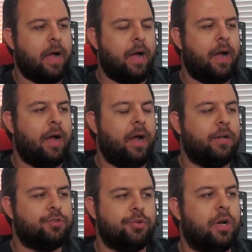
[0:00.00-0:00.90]

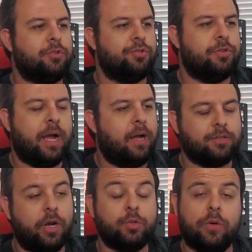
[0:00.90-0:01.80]

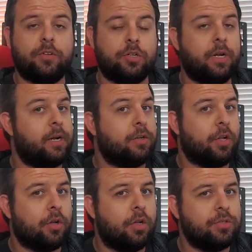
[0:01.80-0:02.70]

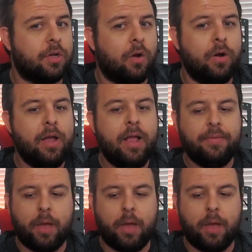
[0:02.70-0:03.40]
$1,299 console